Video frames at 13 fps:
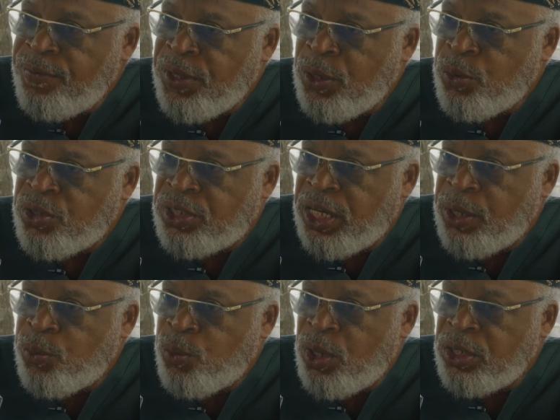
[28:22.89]
they were
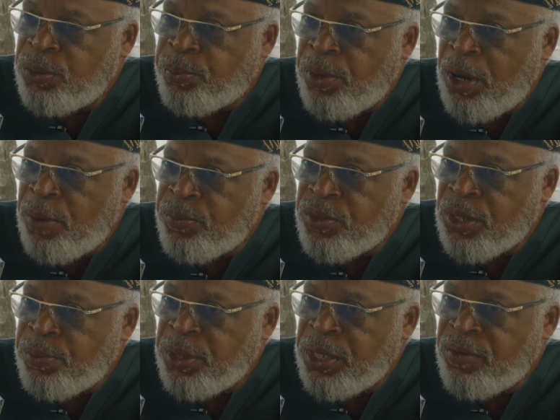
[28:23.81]
saying one of the problems
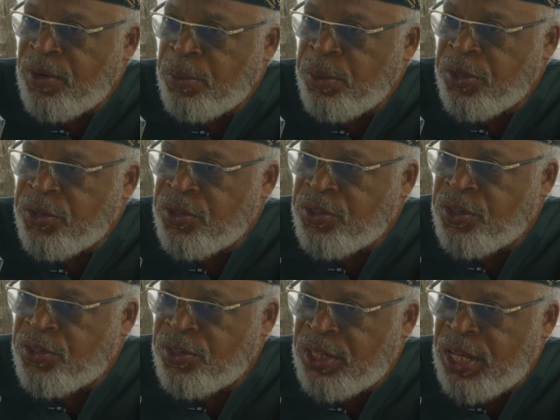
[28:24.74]
that many of our brothers and
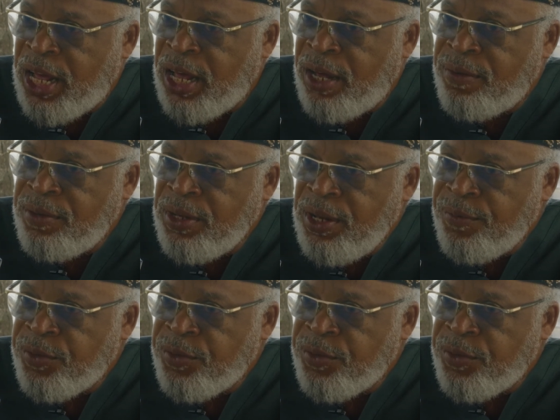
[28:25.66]
sisters have